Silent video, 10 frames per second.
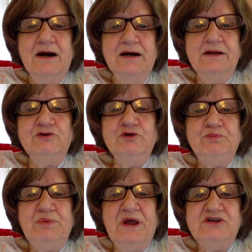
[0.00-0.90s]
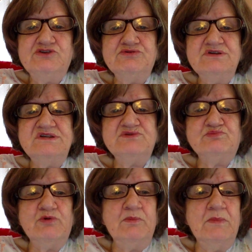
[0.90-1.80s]
under Petrus
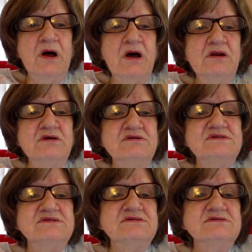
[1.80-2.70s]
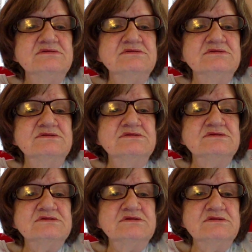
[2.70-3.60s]
Romanus,
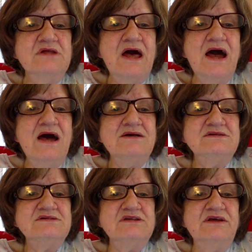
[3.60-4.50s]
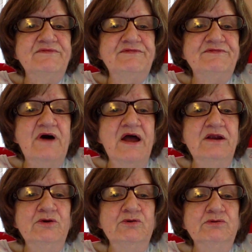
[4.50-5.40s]
the last and
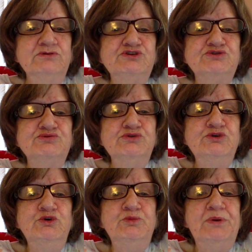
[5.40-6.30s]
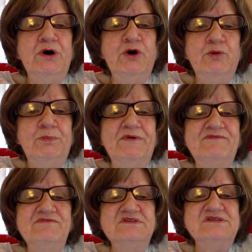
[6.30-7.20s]
final true pope
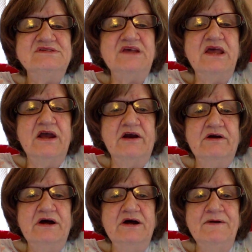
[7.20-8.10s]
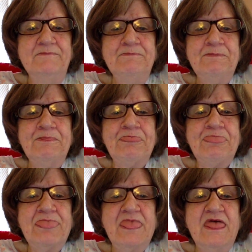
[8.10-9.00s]
of this era,
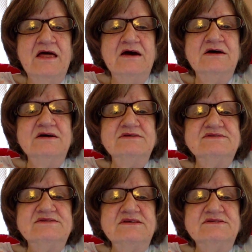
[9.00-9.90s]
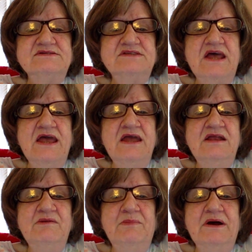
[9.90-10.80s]

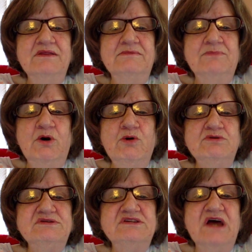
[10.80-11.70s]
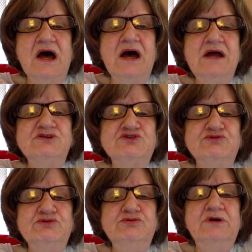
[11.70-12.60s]
sustained by the Most High
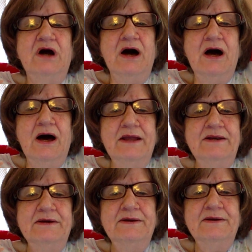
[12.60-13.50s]
True God.